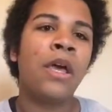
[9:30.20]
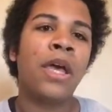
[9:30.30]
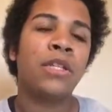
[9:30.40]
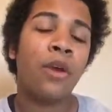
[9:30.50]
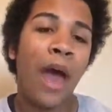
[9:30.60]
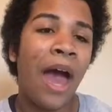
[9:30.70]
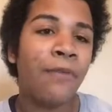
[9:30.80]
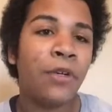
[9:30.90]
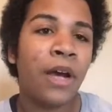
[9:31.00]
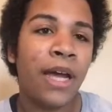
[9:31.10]
And so
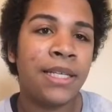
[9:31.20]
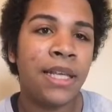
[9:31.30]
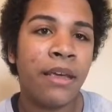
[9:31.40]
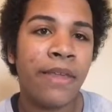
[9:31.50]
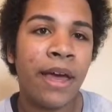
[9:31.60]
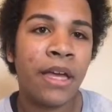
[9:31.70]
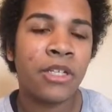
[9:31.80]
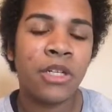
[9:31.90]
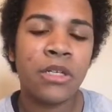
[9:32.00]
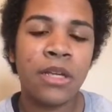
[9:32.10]
after I say
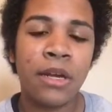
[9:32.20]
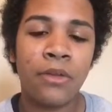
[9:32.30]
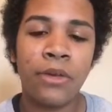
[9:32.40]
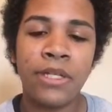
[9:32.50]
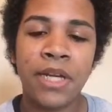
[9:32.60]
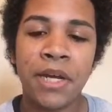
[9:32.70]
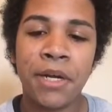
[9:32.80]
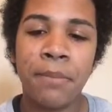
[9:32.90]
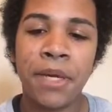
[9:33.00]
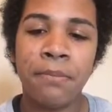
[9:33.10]
that, she just kind of looks
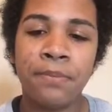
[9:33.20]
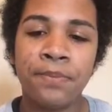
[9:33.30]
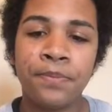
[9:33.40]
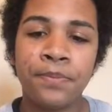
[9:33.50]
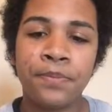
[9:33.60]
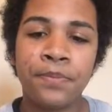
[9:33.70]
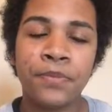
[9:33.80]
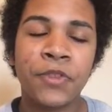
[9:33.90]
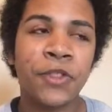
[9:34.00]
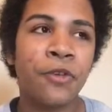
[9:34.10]
down at me.
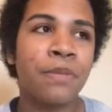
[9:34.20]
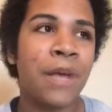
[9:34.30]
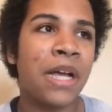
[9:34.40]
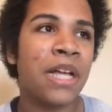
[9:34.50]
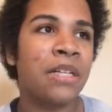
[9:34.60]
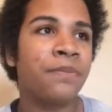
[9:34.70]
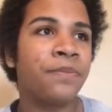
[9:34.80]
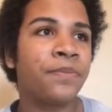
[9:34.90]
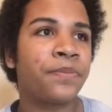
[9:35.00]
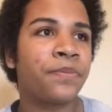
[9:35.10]
She looks back up.
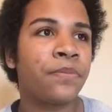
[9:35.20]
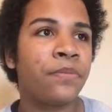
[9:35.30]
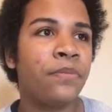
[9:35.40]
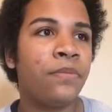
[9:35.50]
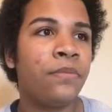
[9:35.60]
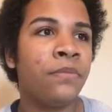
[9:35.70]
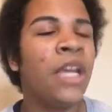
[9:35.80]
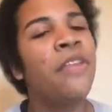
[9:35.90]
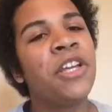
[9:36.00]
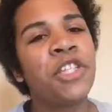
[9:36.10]

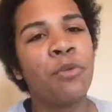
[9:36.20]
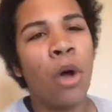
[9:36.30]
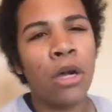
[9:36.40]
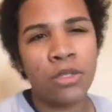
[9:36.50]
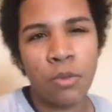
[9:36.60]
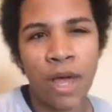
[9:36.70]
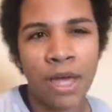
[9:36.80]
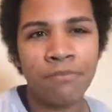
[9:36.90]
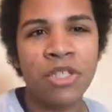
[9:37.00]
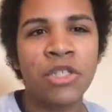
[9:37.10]
And then she walks
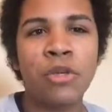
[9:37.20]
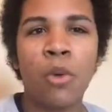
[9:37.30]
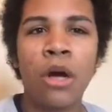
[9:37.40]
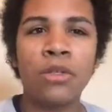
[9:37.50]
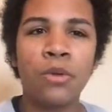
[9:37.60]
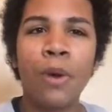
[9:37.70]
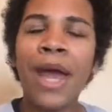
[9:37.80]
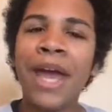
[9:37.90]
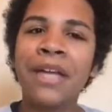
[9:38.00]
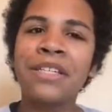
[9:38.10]
away. She walks
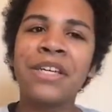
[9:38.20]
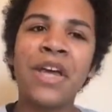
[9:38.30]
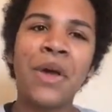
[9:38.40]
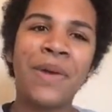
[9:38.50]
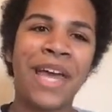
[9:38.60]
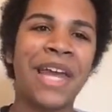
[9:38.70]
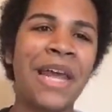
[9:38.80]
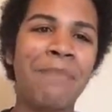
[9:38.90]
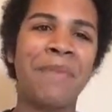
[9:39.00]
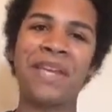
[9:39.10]
away to go
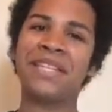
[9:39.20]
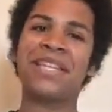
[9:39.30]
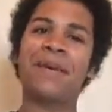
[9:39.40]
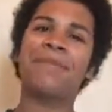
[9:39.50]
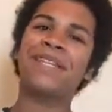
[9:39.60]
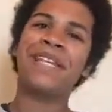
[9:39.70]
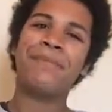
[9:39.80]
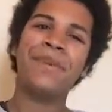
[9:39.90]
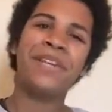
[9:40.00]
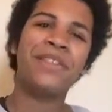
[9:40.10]
get a pink slip to
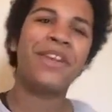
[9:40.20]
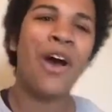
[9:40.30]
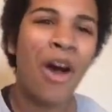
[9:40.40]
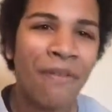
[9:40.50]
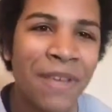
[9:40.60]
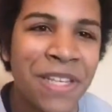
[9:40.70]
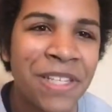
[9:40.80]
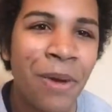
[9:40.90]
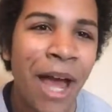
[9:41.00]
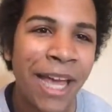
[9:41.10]
send me to the office
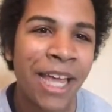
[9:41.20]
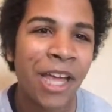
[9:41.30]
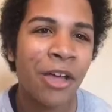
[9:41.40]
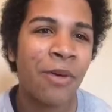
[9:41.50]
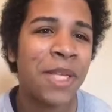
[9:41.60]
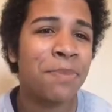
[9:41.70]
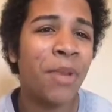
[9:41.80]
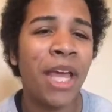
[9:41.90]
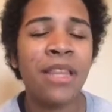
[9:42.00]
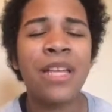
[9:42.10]
so I can go
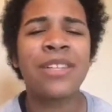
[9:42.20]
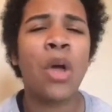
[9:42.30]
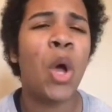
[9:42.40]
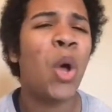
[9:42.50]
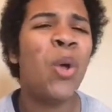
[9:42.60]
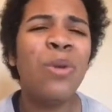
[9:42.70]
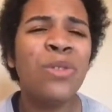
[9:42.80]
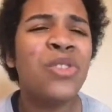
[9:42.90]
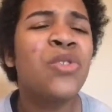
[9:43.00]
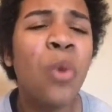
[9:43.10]
explain this whole
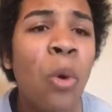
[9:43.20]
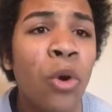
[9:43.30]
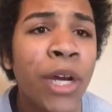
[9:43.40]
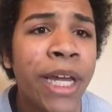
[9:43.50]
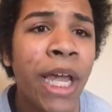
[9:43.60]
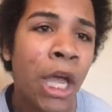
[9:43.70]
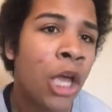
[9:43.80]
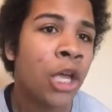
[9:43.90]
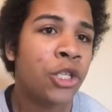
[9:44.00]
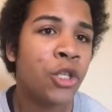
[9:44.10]
story
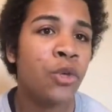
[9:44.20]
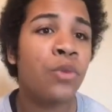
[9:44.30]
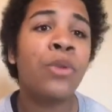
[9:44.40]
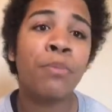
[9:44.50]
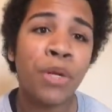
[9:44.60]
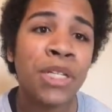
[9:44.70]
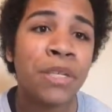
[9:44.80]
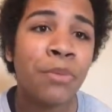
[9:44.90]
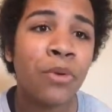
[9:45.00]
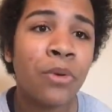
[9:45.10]
to the
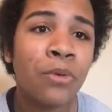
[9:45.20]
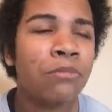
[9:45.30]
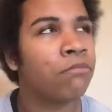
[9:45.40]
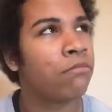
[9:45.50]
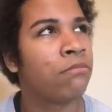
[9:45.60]
principal,